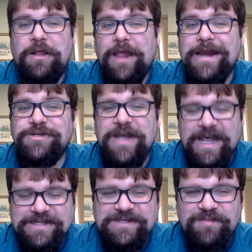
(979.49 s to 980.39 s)
Elijah
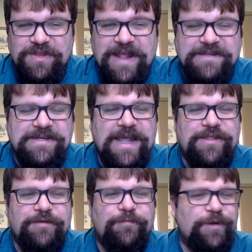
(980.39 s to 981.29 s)
has to put that
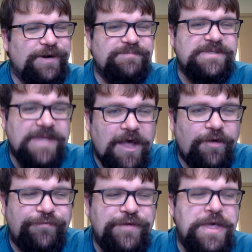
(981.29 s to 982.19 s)
together for
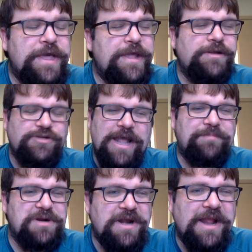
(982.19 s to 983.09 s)
himself in
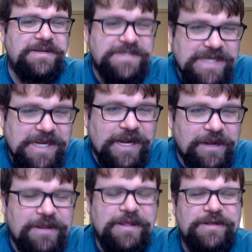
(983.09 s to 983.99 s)
chapter 19.